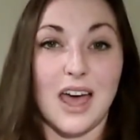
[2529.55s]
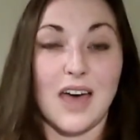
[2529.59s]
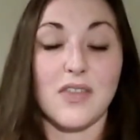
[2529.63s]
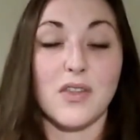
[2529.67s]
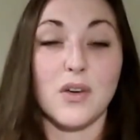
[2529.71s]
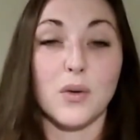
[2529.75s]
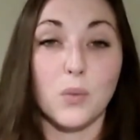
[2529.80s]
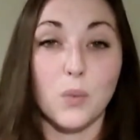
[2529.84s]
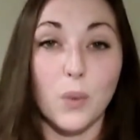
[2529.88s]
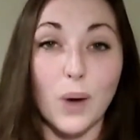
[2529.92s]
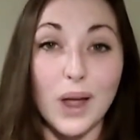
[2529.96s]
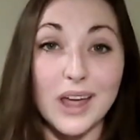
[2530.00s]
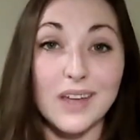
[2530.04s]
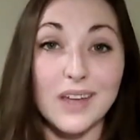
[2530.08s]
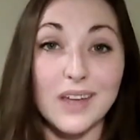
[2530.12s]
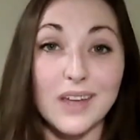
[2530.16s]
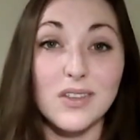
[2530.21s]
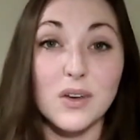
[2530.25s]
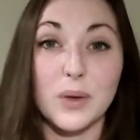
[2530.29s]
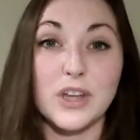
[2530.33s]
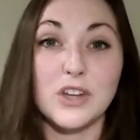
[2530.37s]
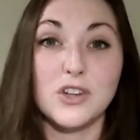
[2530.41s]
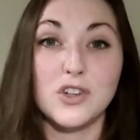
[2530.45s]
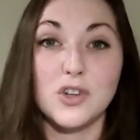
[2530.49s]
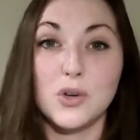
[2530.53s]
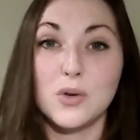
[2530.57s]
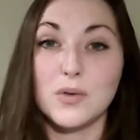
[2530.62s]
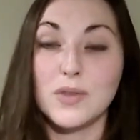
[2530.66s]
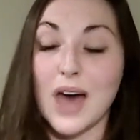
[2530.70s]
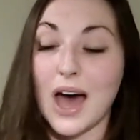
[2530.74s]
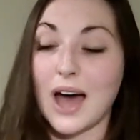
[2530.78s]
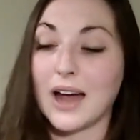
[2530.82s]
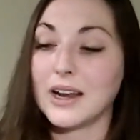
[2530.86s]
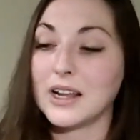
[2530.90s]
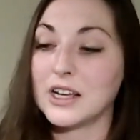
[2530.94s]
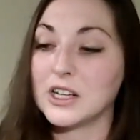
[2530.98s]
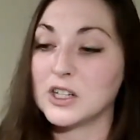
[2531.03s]
And the way we do
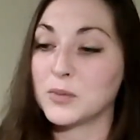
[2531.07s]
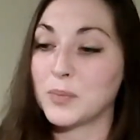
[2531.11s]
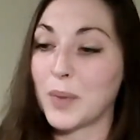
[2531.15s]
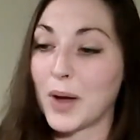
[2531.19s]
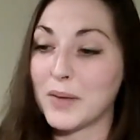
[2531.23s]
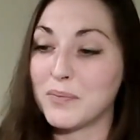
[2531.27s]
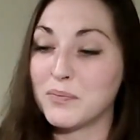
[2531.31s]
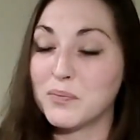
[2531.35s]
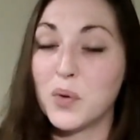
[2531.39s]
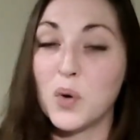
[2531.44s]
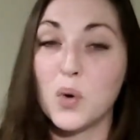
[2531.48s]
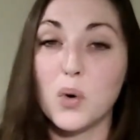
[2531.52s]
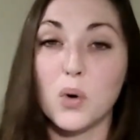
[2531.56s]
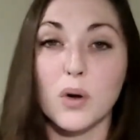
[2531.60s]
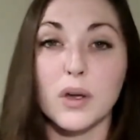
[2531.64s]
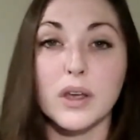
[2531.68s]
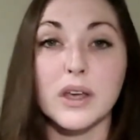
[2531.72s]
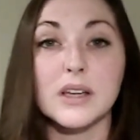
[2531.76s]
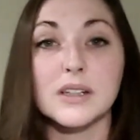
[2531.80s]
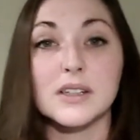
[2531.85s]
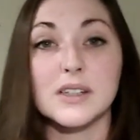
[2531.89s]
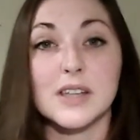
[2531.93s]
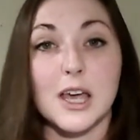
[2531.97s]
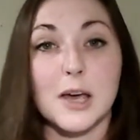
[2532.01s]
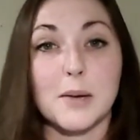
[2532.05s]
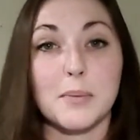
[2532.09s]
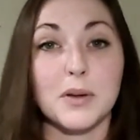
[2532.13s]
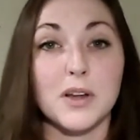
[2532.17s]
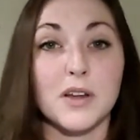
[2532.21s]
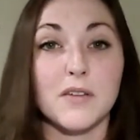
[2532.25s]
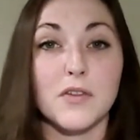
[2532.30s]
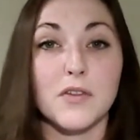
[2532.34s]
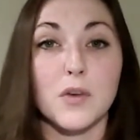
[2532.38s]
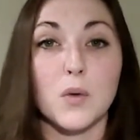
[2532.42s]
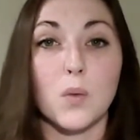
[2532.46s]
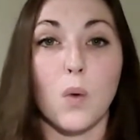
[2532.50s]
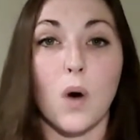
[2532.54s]
that is by pouring a sample
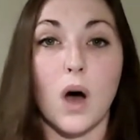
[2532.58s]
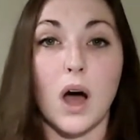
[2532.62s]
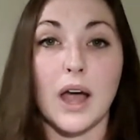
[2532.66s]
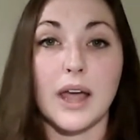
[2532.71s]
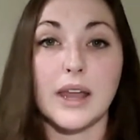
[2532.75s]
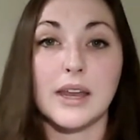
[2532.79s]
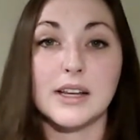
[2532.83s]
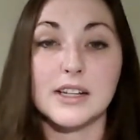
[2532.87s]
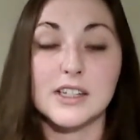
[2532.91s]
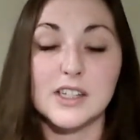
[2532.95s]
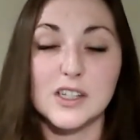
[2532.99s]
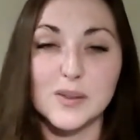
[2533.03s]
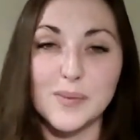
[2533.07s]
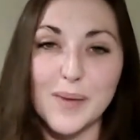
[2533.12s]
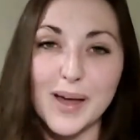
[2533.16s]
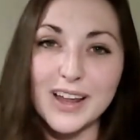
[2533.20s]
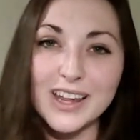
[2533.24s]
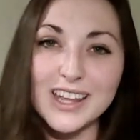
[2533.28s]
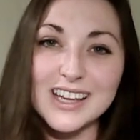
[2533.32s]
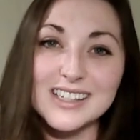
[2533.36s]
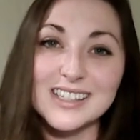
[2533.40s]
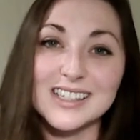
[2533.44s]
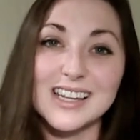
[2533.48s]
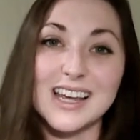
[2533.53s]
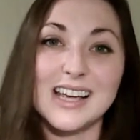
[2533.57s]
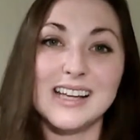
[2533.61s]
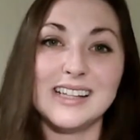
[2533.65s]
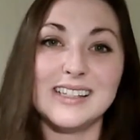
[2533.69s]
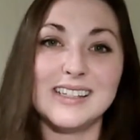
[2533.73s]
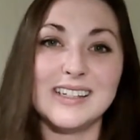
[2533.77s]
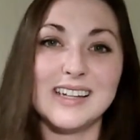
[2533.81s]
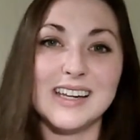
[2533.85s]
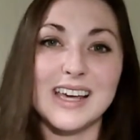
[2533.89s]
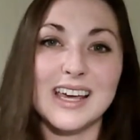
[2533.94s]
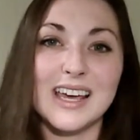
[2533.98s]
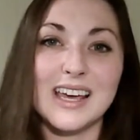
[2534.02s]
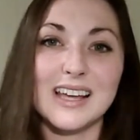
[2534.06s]
of the wine, smelling and
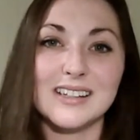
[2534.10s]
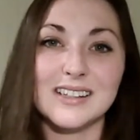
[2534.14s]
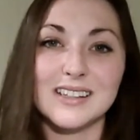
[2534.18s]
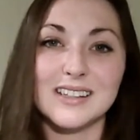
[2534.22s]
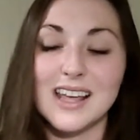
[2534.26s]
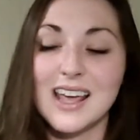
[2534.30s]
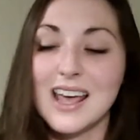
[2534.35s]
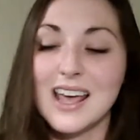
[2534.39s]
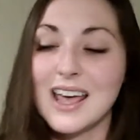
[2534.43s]
tasting it,